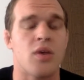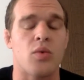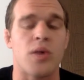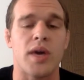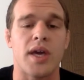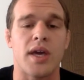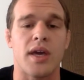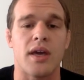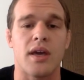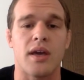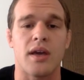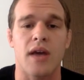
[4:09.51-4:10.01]

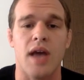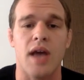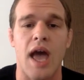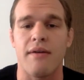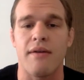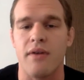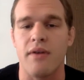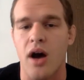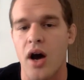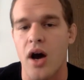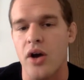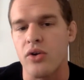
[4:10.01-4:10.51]
We
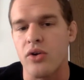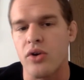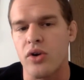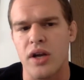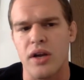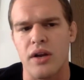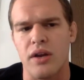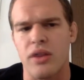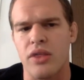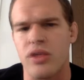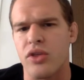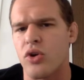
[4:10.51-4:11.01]
have
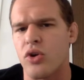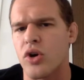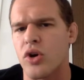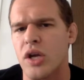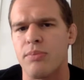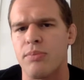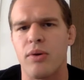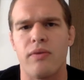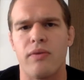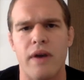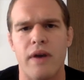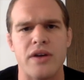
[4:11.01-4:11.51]

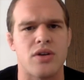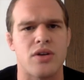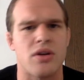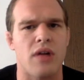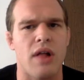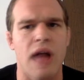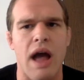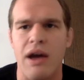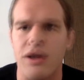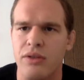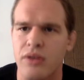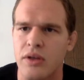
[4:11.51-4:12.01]
130
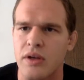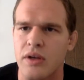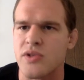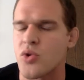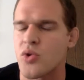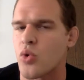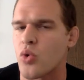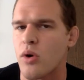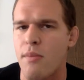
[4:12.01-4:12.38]
professional athletes